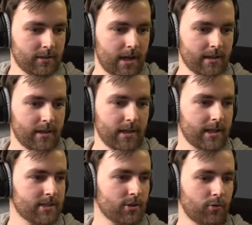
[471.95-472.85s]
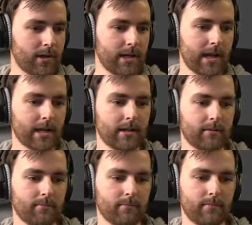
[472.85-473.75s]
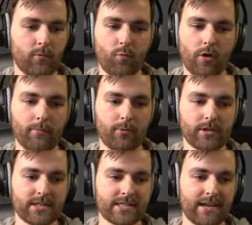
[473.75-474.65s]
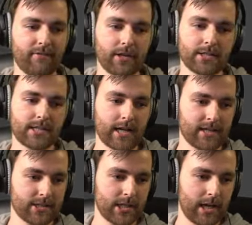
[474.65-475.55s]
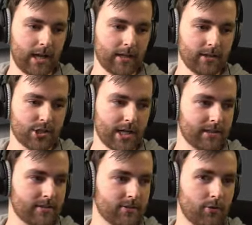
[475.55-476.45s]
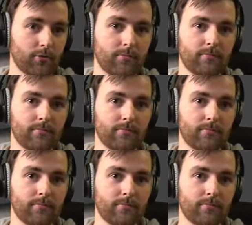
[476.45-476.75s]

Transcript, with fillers: I think it's only like 1.7 seconds delay in the chat, so